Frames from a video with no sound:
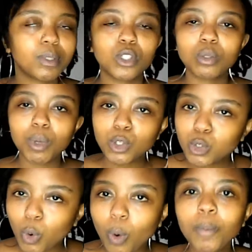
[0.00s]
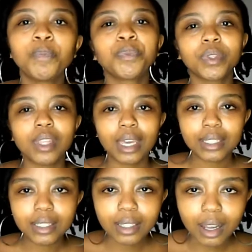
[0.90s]
just make sure
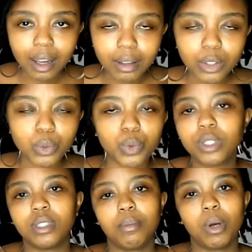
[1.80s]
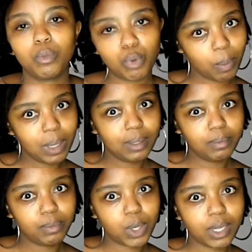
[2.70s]
that you rinse them out properly,
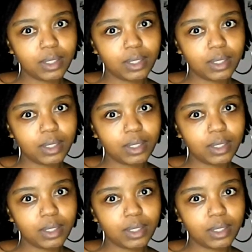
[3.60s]
right?